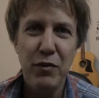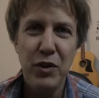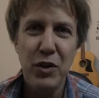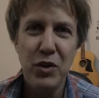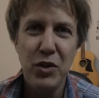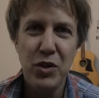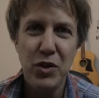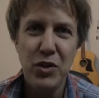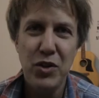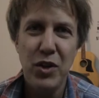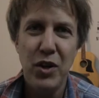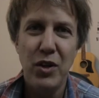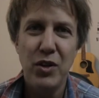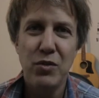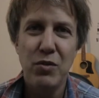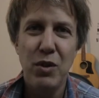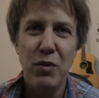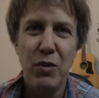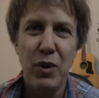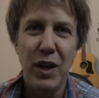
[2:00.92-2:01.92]
Future
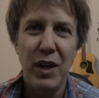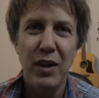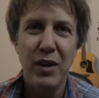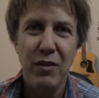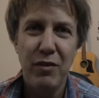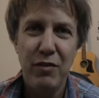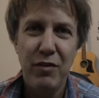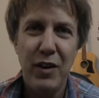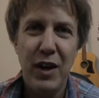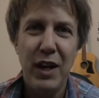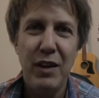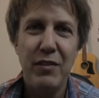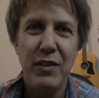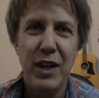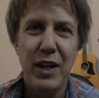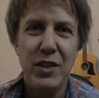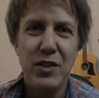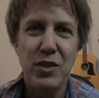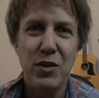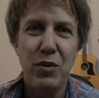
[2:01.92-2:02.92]
Stars we went, 5
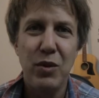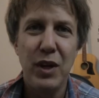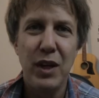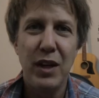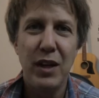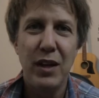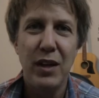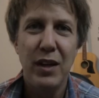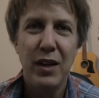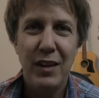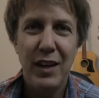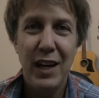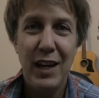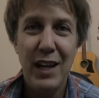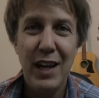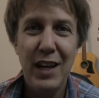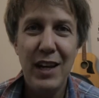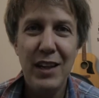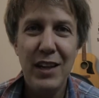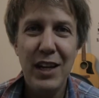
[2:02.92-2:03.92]
days a week, and
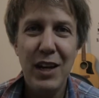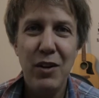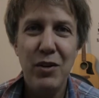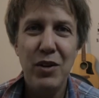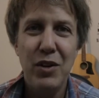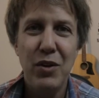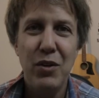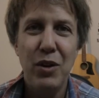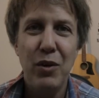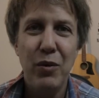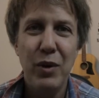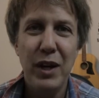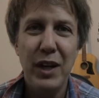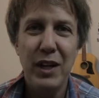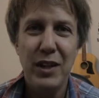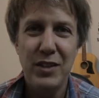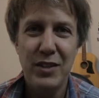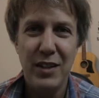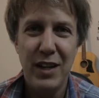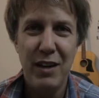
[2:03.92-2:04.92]
hitting the outdoor
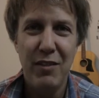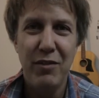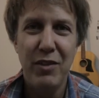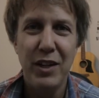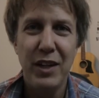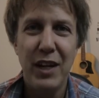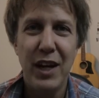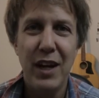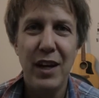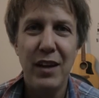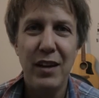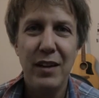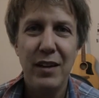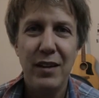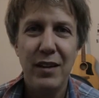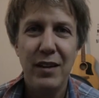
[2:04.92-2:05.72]
rinks every day.